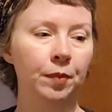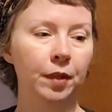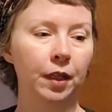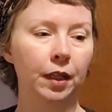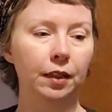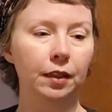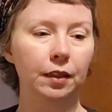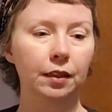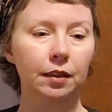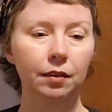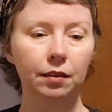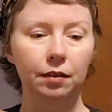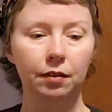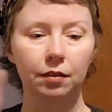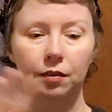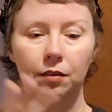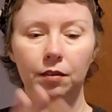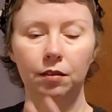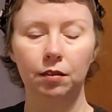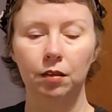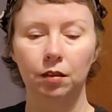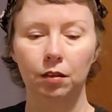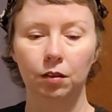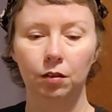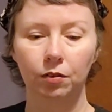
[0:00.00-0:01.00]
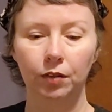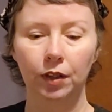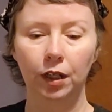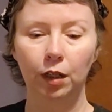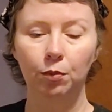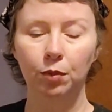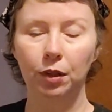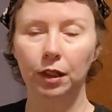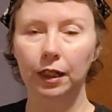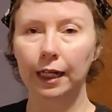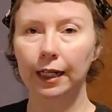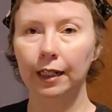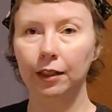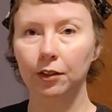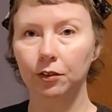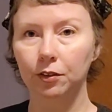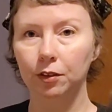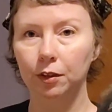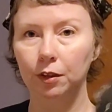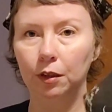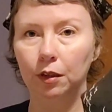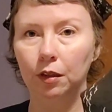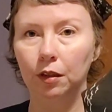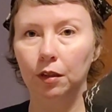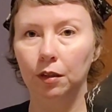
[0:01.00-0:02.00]
And this fabric
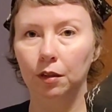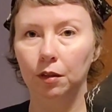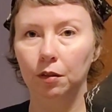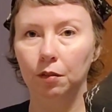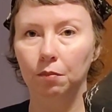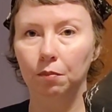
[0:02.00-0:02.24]
actually